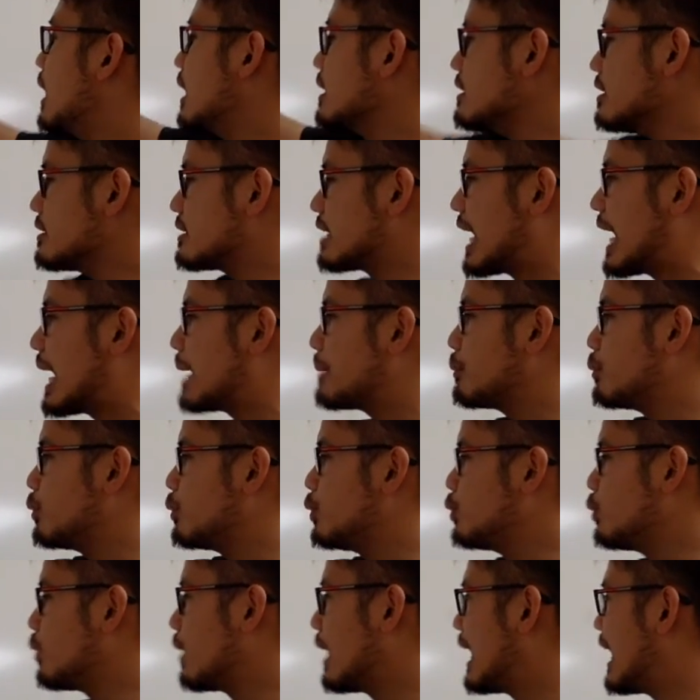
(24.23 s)
On the top, we
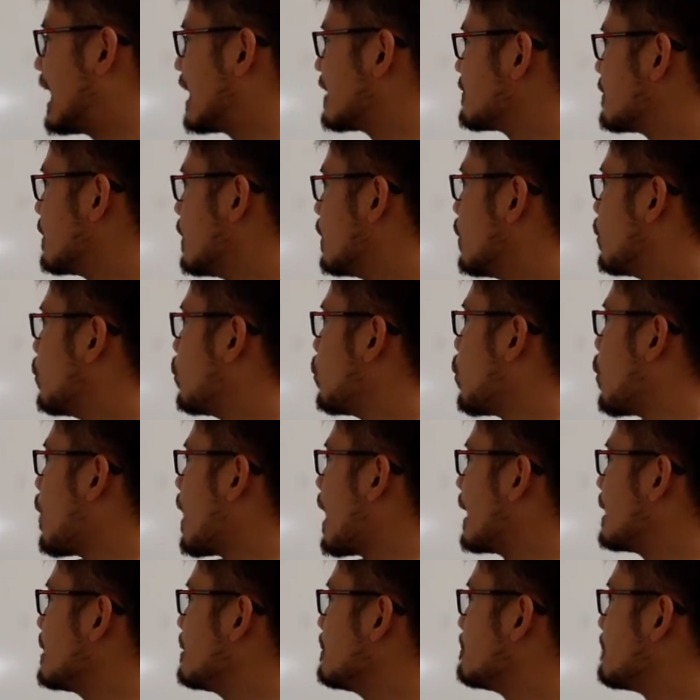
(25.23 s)
will have
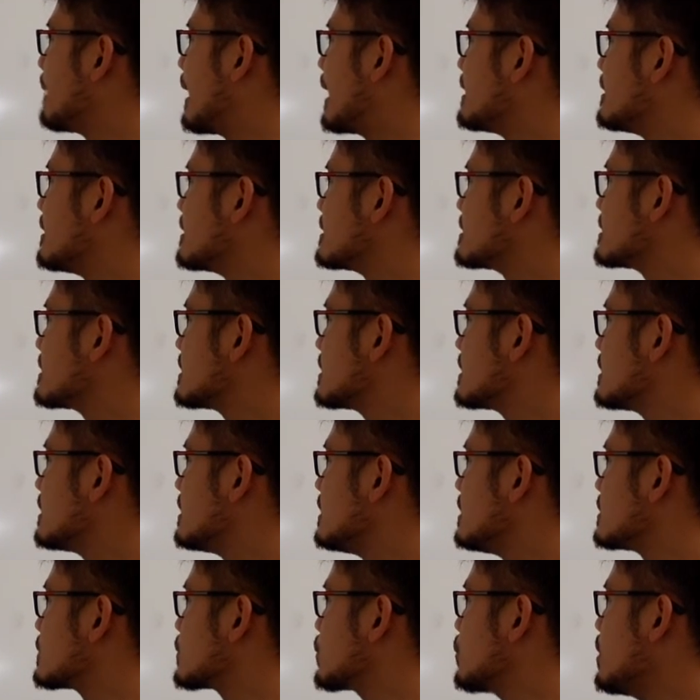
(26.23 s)
1 minus
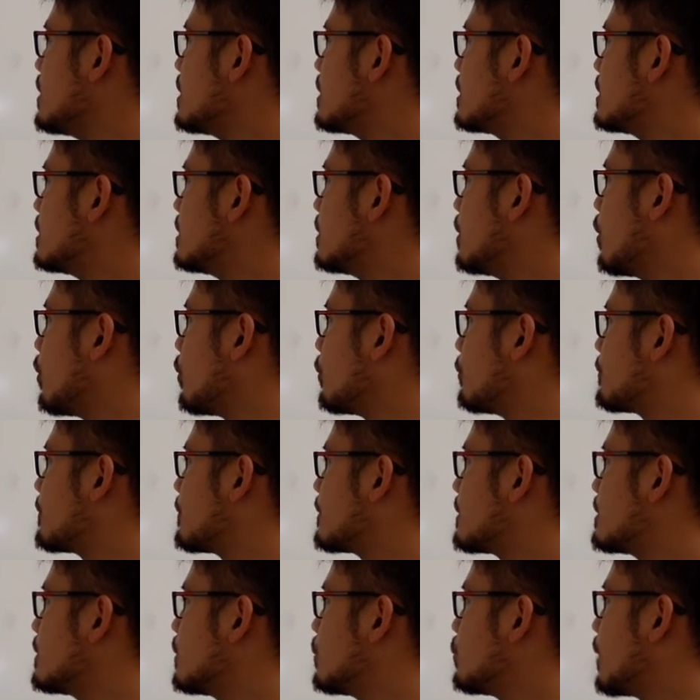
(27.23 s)
t squared
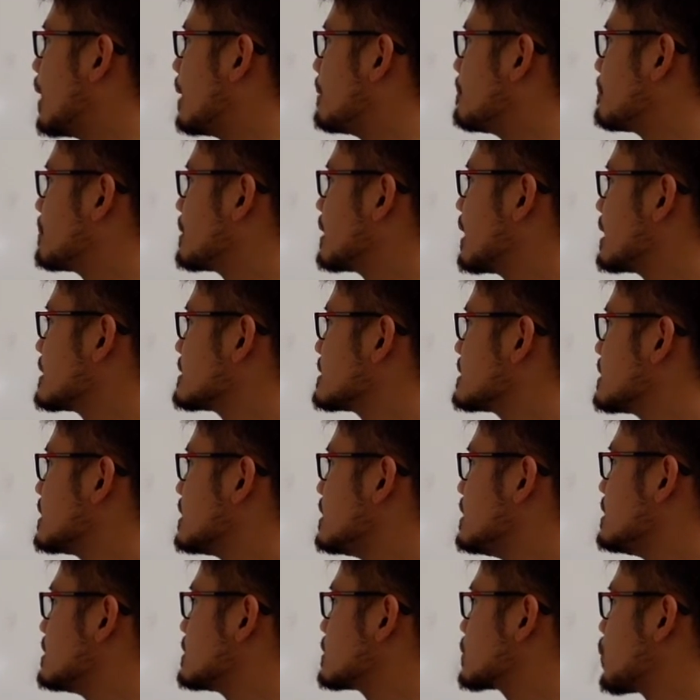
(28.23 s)
over 1 plus
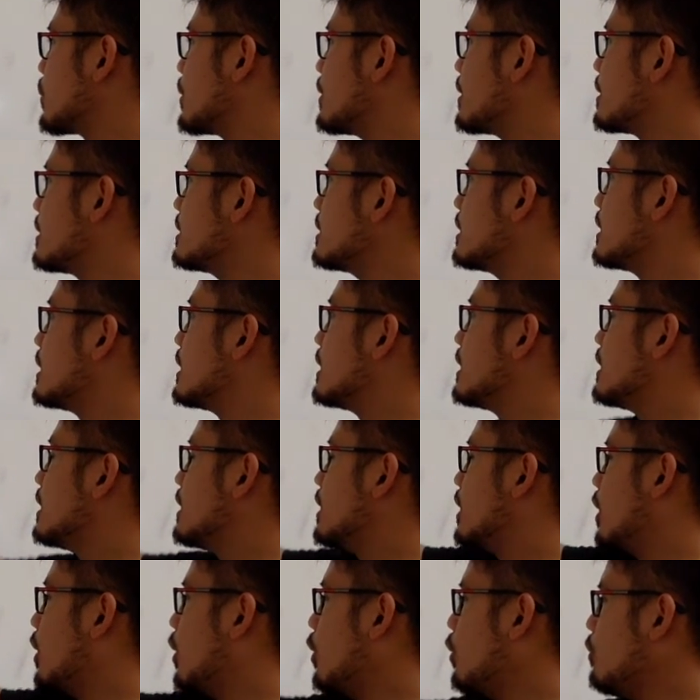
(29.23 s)
t squared
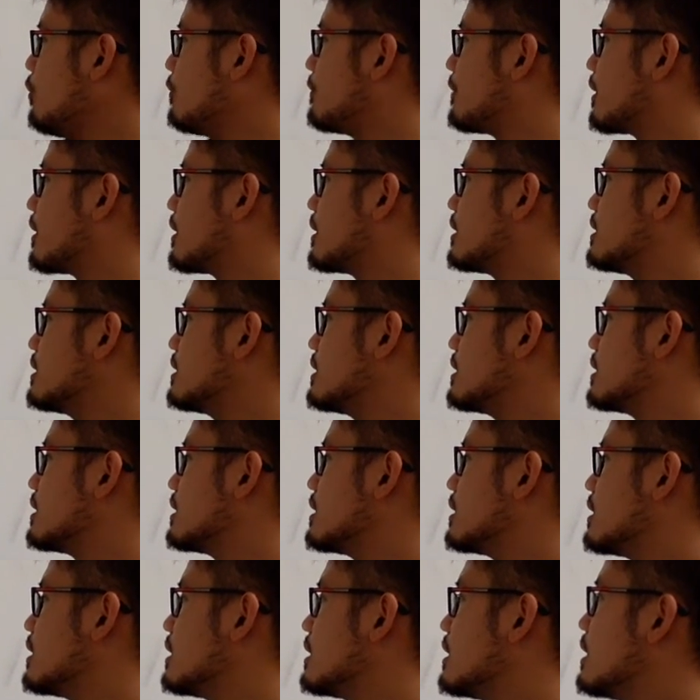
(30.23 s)
over,
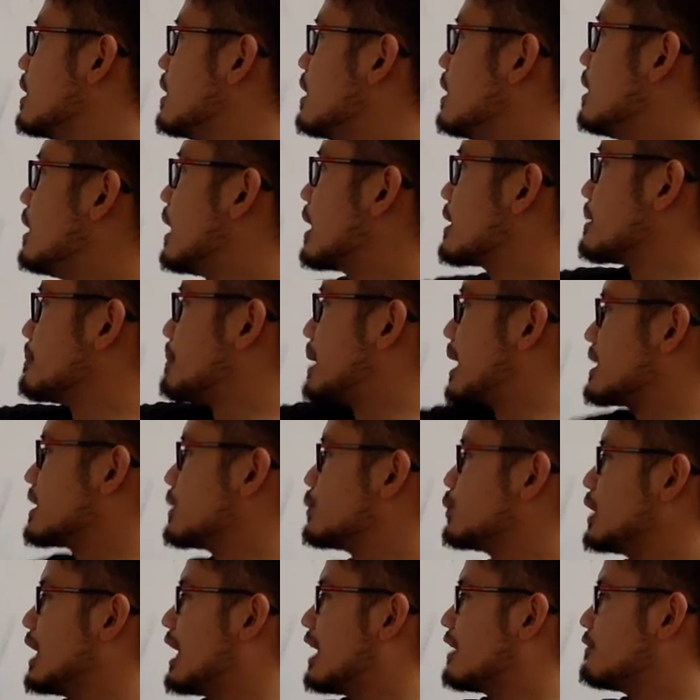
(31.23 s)
on the bottom
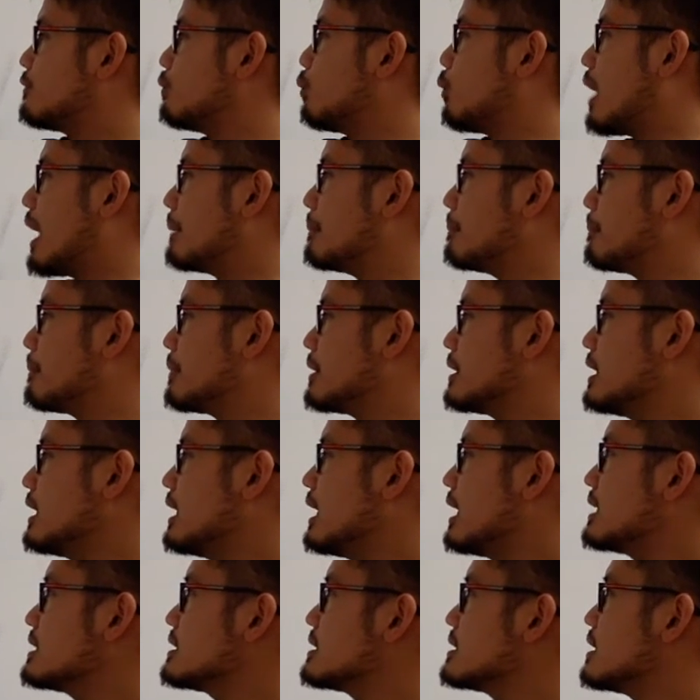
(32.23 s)
we have 1
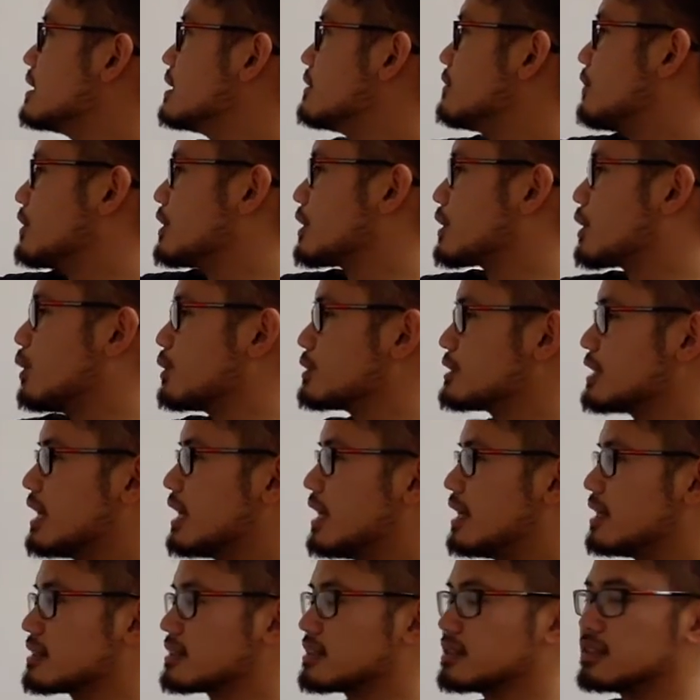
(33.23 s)
plus, for the cosine
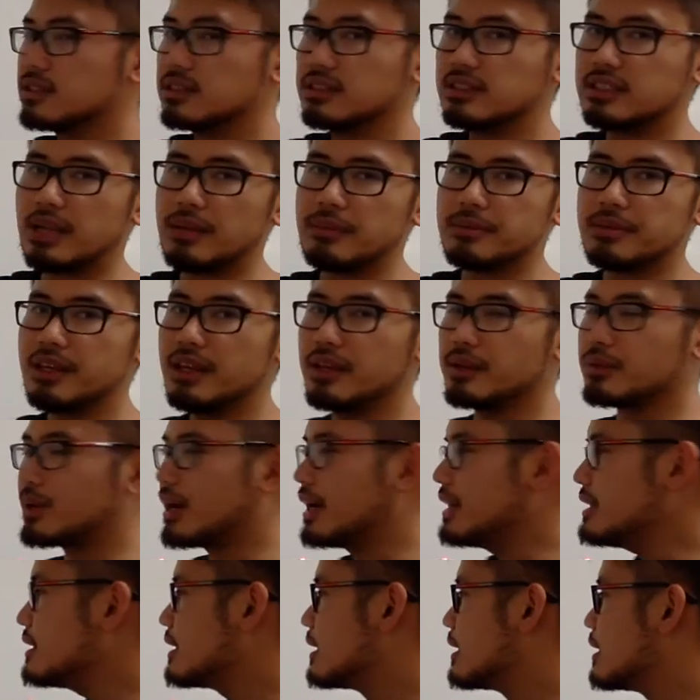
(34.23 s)
x, same thing, right?